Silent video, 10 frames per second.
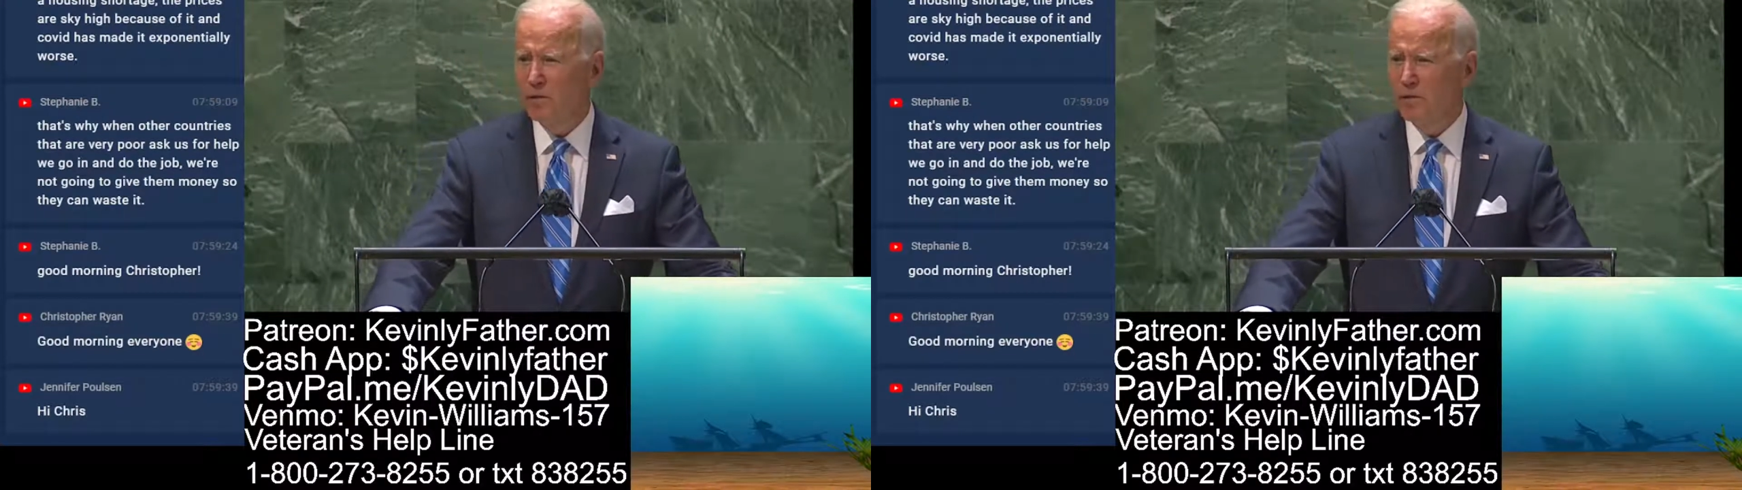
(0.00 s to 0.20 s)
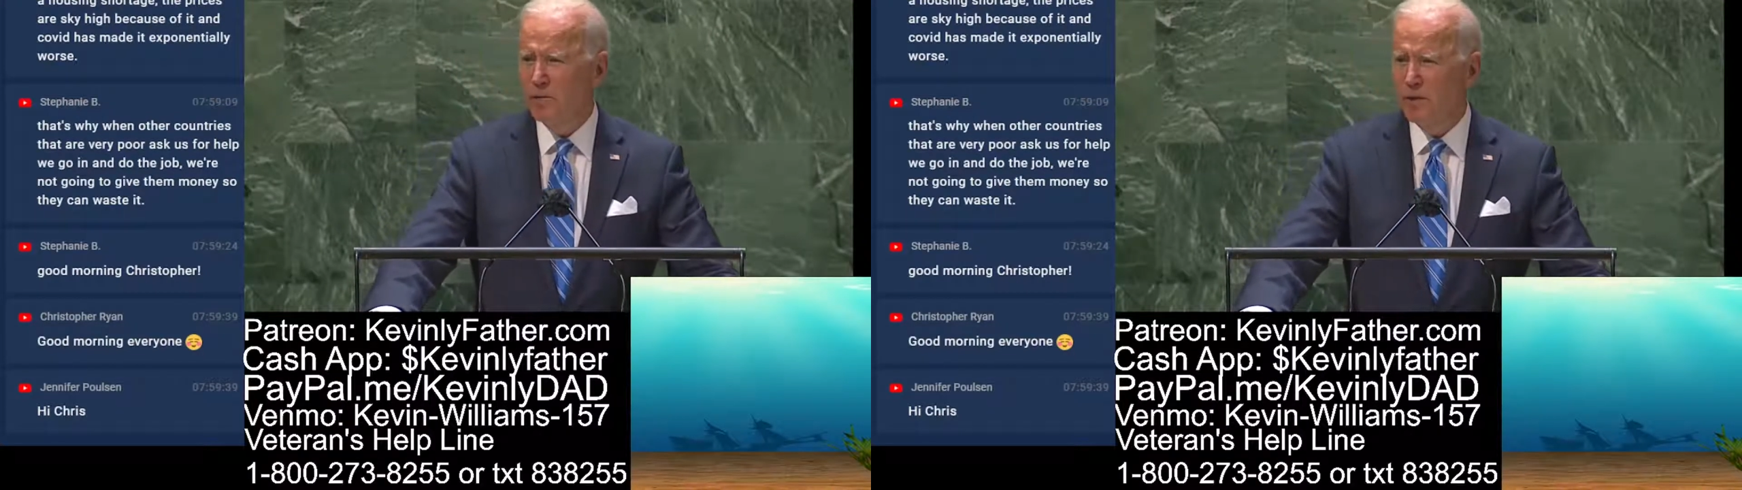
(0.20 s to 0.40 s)

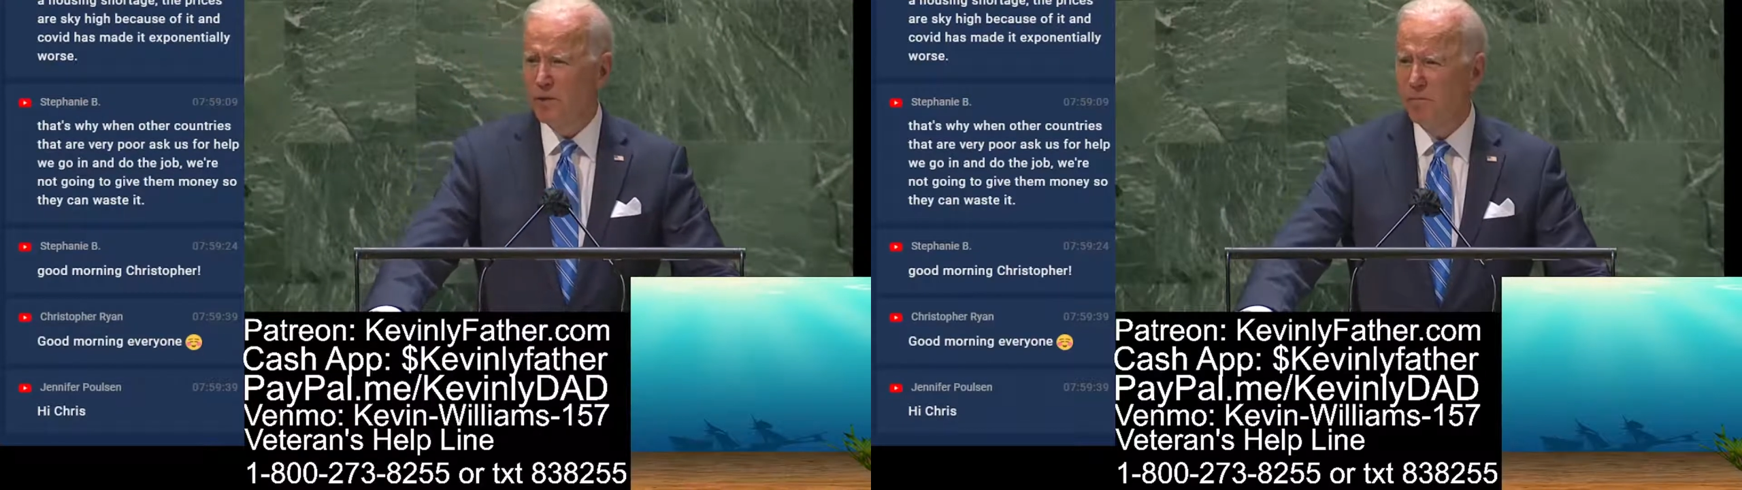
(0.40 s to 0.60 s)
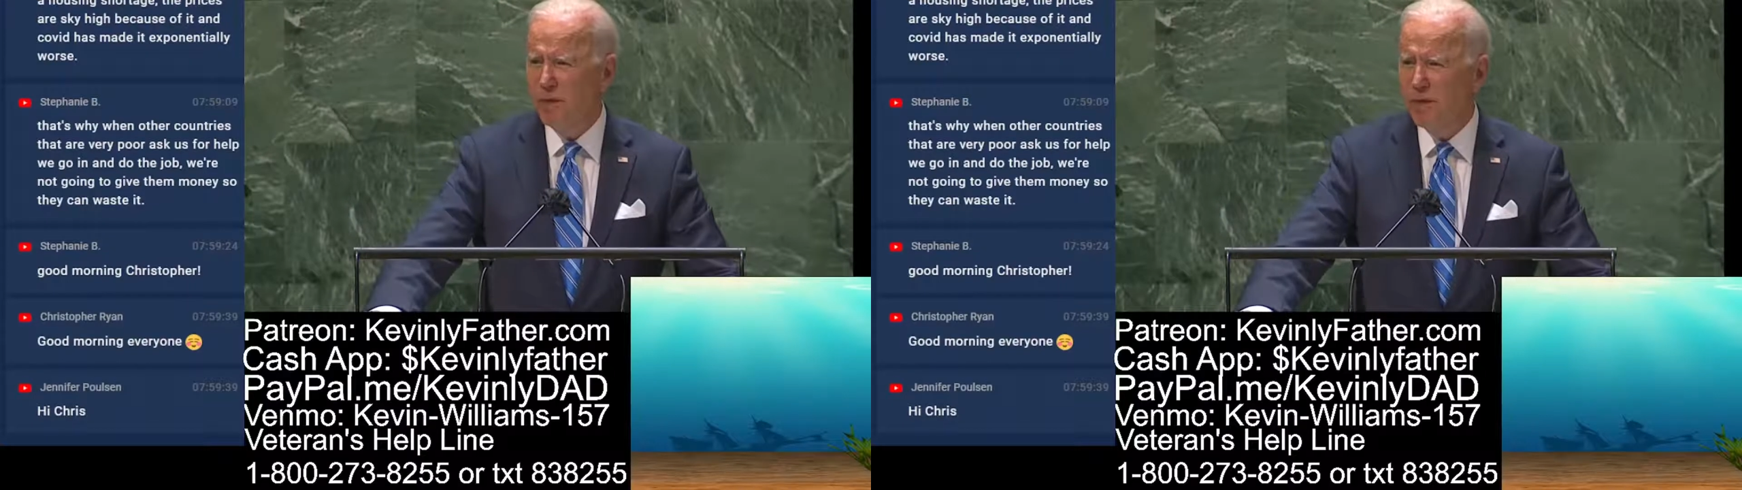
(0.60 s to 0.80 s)
to address
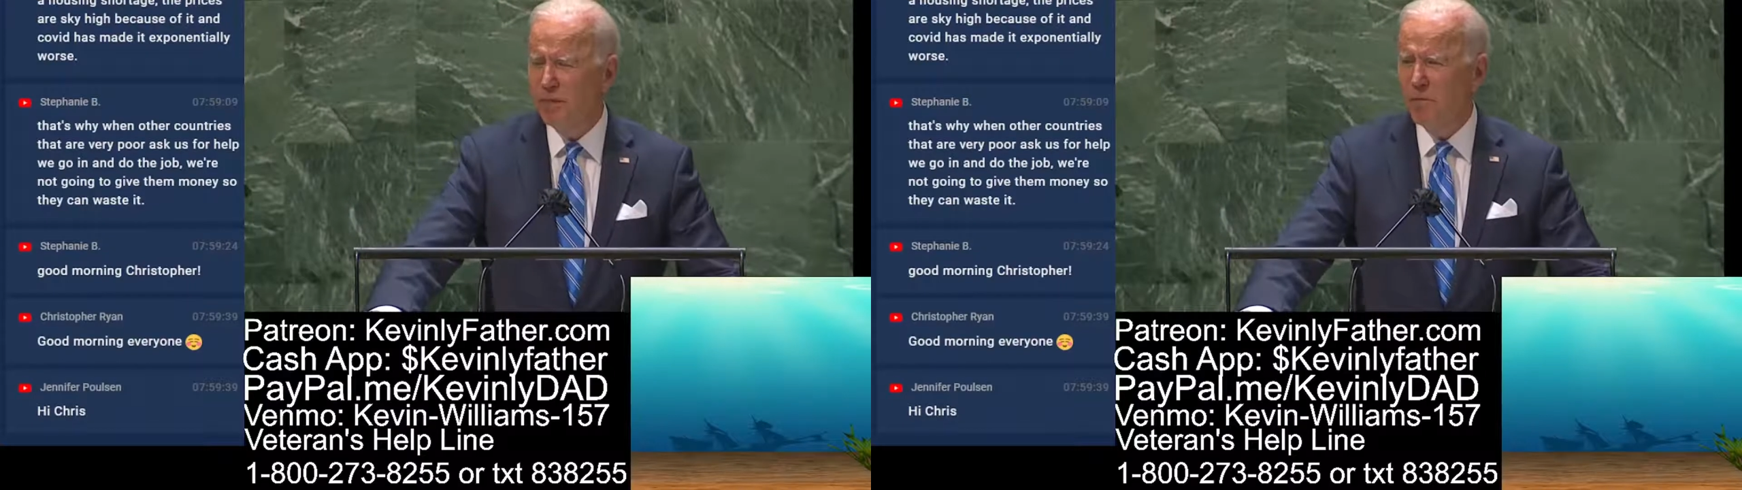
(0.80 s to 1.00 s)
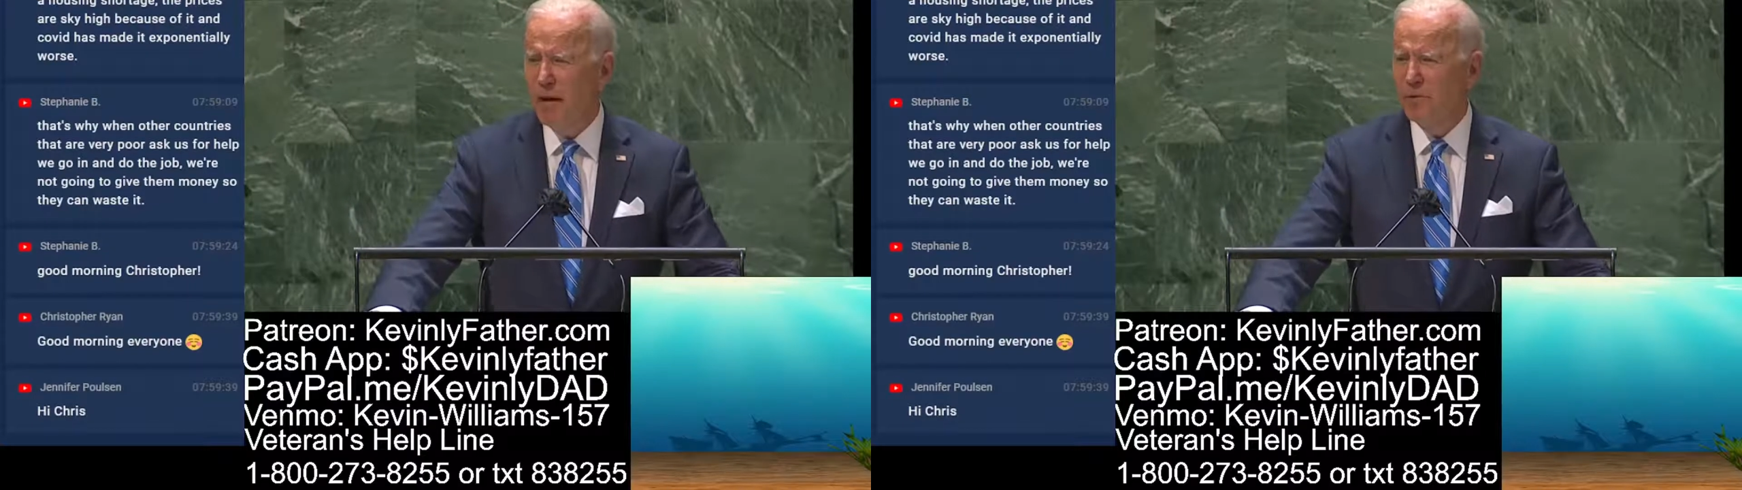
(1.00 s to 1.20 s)

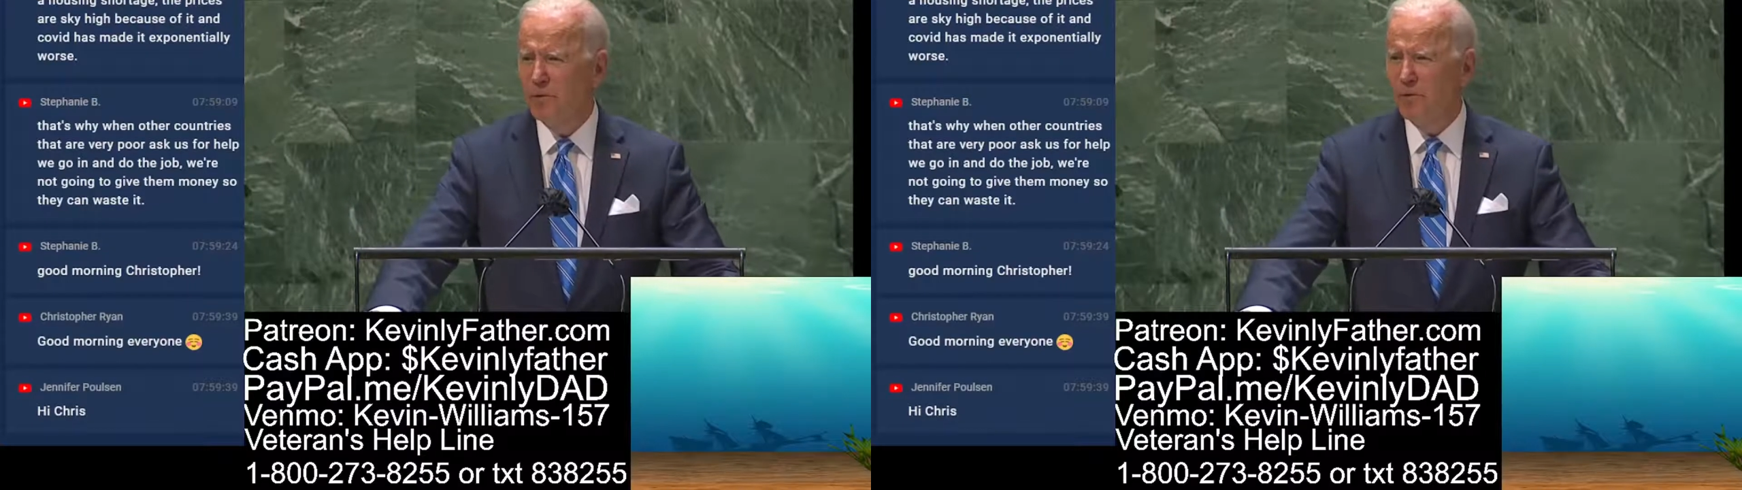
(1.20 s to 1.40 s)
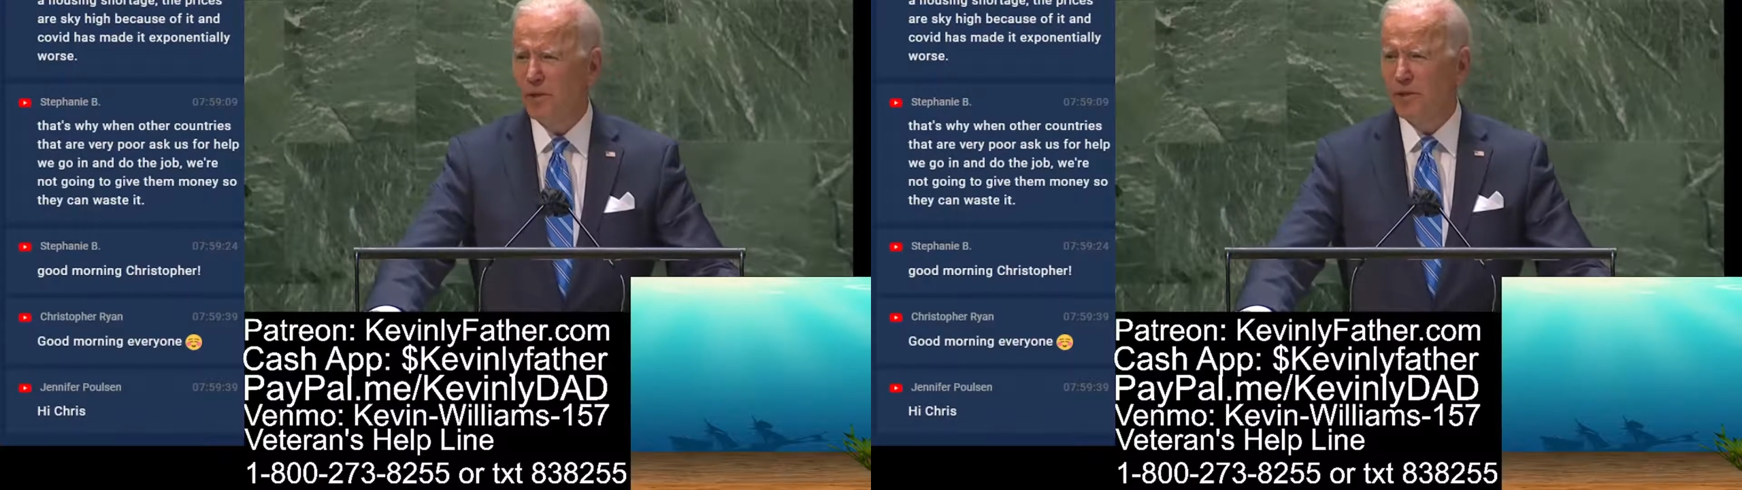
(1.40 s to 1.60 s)
immediate
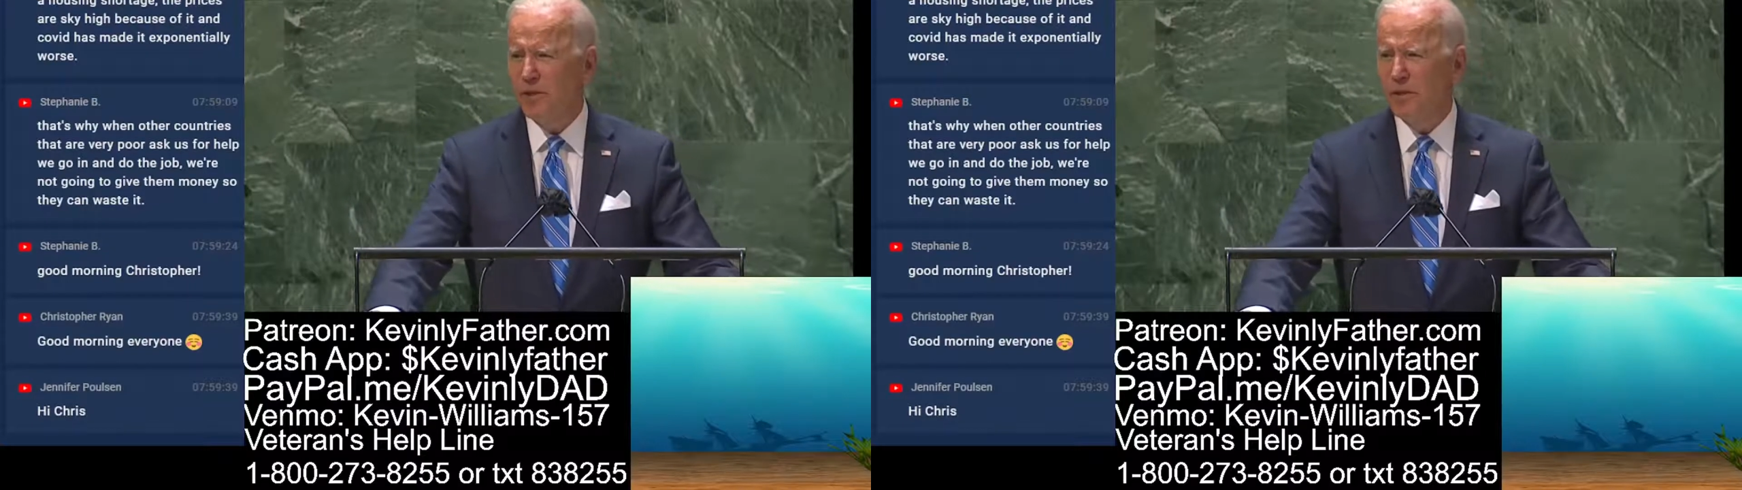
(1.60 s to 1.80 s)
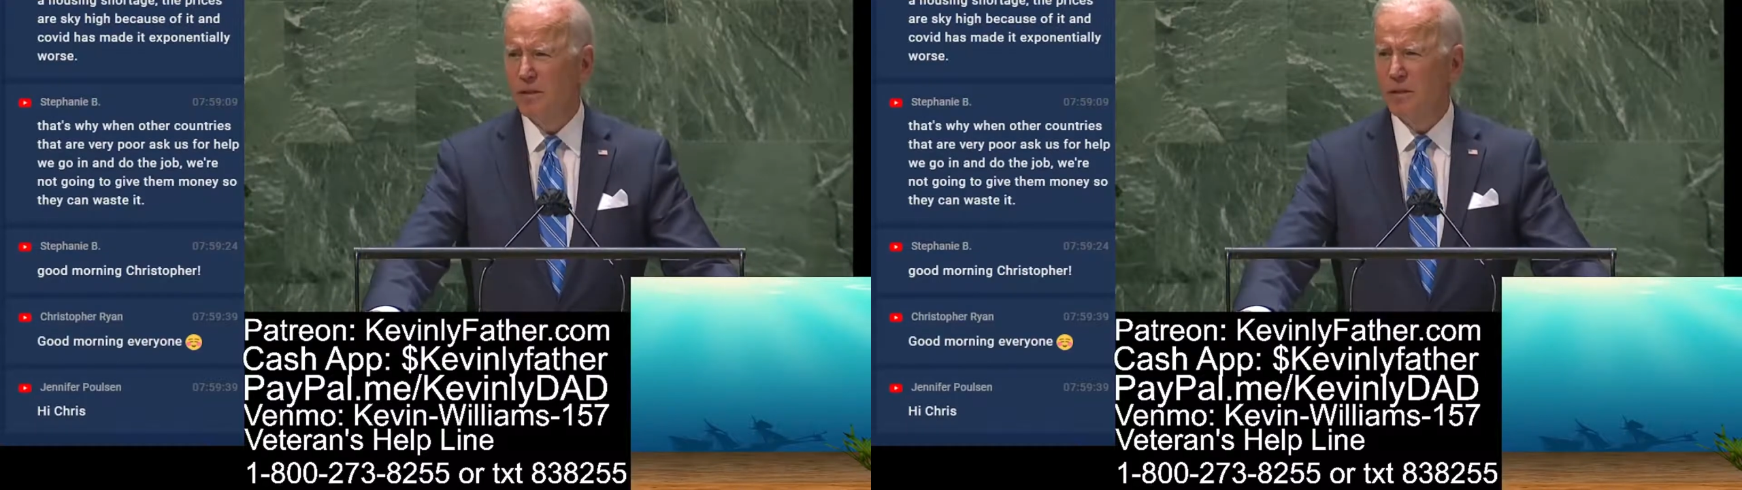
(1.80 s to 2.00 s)
malnutrition